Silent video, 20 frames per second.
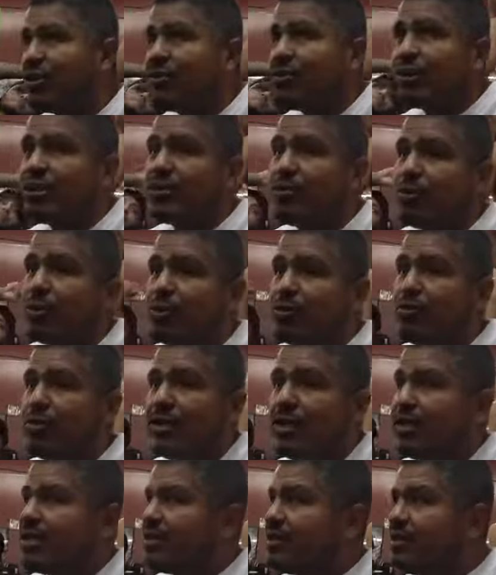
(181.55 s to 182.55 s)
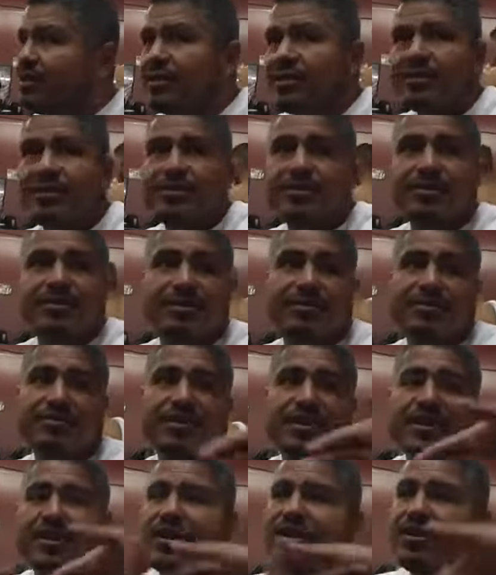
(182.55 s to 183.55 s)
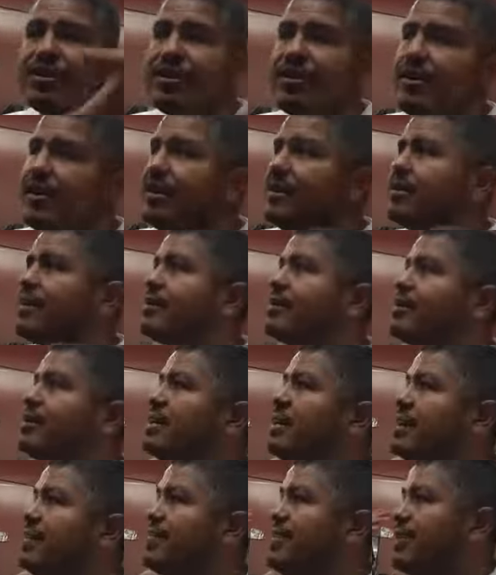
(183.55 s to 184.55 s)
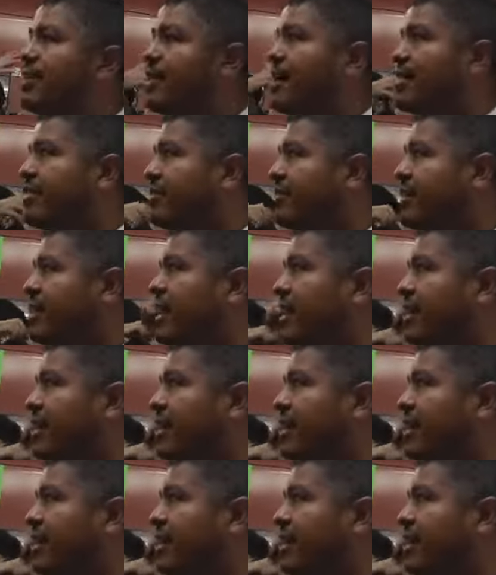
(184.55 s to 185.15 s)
only reason we're doing it. No, no, they're here. They're here. If they're not, they're